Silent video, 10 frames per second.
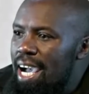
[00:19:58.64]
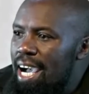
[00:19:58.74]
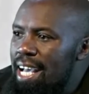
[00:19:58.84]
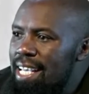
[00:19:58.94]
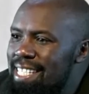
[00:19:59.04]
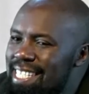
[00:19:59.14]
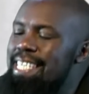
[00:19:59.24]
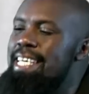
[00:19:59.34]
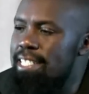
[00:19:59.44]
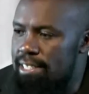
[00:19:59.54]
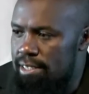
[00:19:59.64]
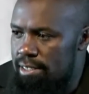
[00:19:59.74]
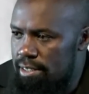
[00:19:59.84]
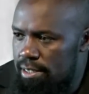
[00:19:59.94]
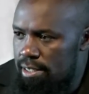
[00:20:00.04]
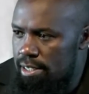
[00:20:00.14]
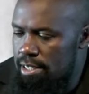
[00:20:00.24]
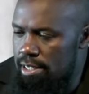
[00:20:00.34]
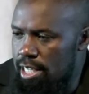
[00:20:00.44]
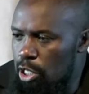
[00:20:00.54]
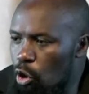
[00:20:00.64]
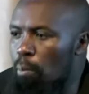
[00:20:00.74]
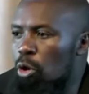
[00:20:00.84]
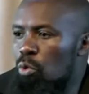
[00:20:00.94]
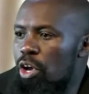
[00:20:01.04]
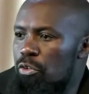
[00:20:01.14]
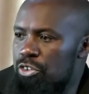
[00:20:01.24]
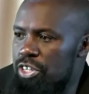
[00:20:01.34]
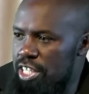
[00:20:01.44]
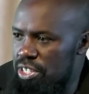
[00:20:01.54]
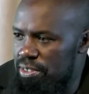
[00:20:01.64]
sin in the normal way of creation.